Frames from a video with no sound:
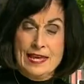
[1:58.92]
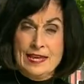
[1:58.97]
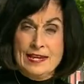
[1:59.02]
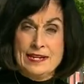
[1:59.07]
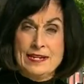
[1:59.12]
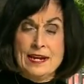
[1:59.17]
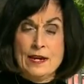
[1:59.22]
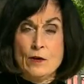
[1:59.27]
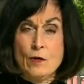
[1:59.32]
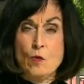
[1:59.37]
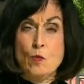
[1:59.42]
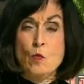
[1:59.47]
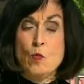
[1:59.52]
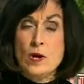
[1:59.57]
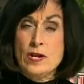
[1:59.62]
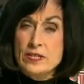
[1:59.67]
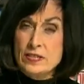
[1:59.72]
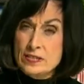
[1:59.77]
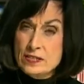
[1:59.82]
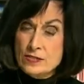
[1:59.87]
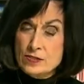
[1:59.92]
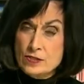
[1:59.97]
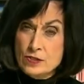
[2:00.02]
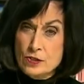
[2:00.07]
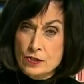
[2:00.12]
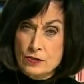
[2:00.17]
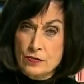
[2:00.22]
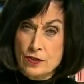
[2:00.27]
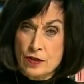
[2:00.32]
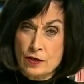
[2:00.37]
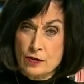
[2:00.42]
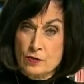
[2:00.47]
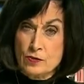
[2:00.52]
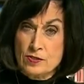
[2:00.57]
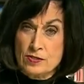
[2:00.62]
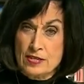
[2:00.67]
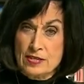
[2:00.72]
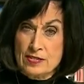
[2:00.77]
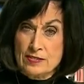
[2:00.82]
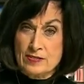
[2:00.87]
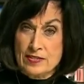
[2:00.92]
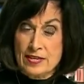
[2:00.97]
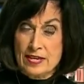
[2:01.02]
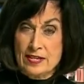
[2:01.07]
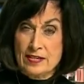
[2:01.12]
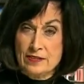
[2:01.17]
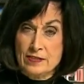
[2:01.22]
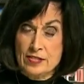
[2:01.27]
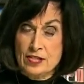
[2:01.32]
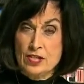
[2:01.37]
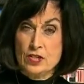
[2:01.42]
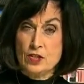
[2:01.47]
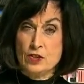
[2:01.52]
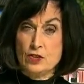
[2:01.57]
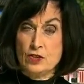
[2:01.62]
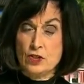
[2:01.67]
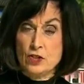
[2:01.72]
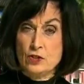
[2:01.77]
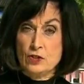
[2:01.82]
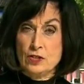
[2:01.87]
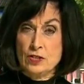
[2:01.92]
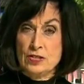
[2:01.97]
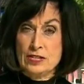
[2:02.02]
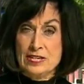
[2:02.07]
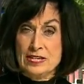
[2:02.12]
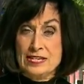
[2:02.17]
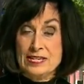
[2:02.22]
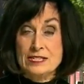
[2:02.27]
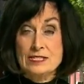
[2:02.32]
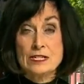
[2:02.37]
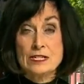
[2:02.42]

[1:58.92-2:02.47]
Now, one concern, though, says the head of the teachers union, is